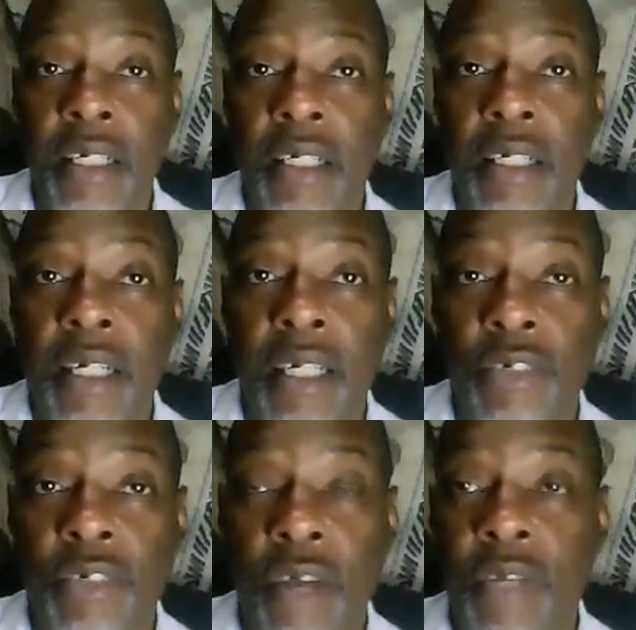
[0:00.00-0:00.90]
travel
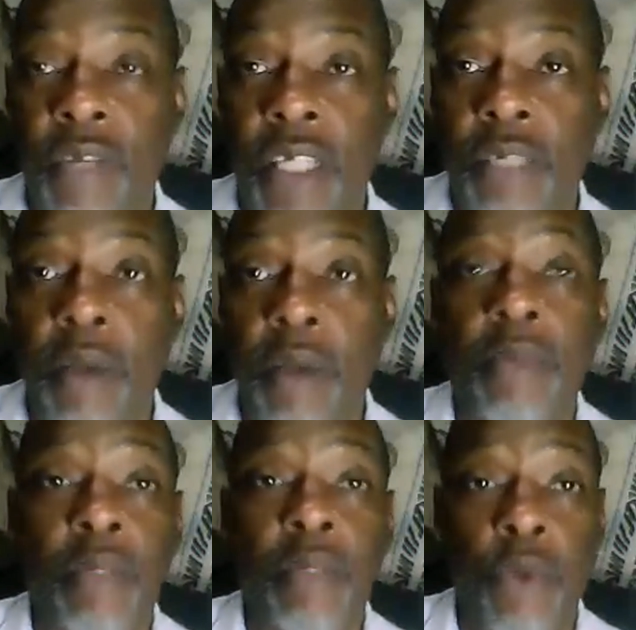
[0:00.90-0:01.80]
agent, probably more.
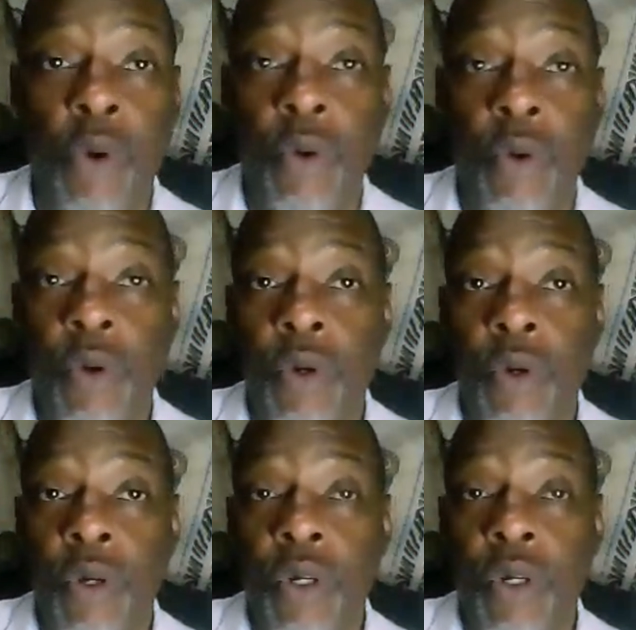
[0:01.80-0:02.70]

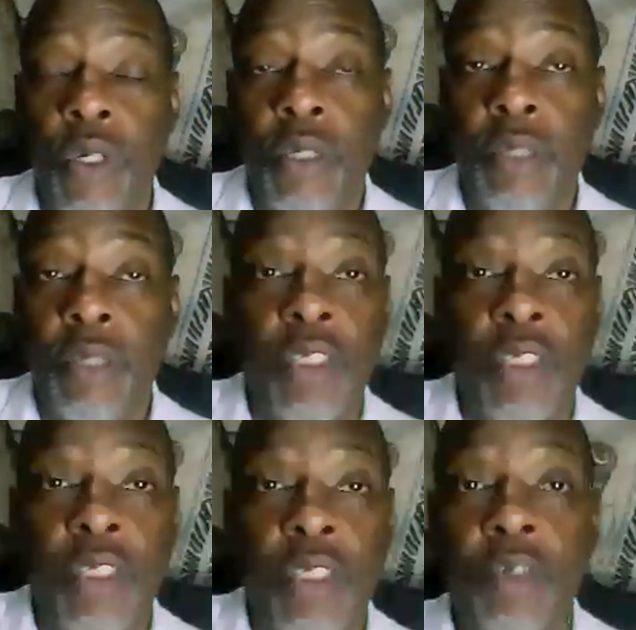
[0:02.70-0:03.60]
But you just,
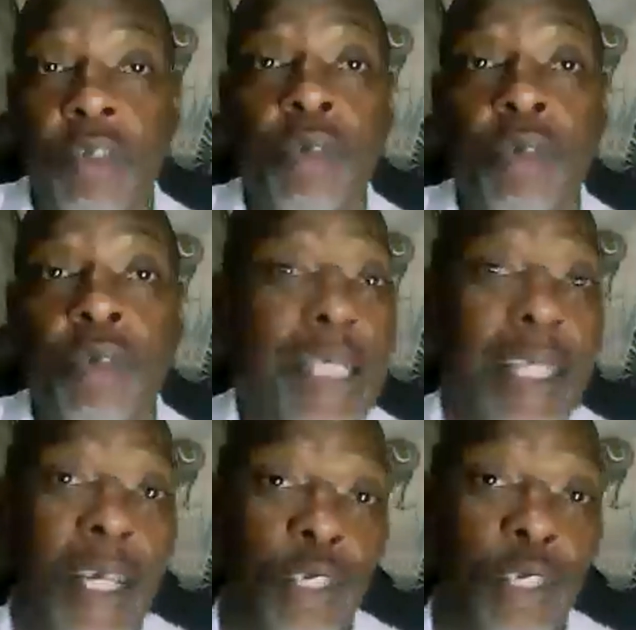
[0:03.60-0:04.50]
but that's the luck of the
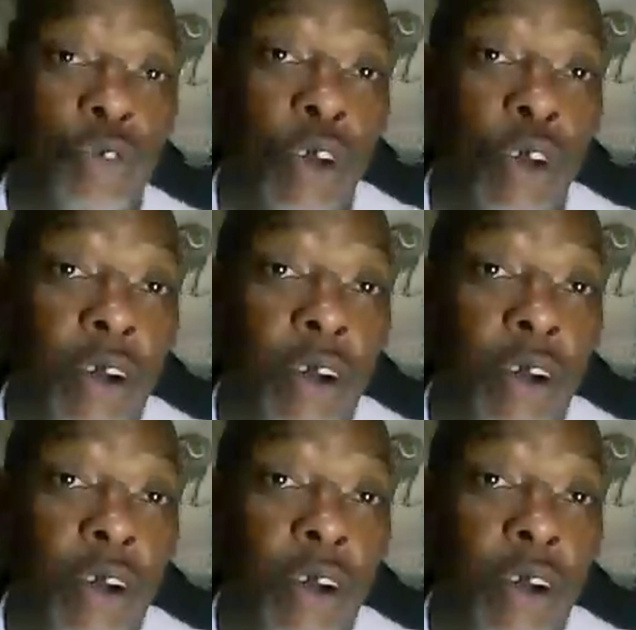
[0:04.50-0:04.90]
draw.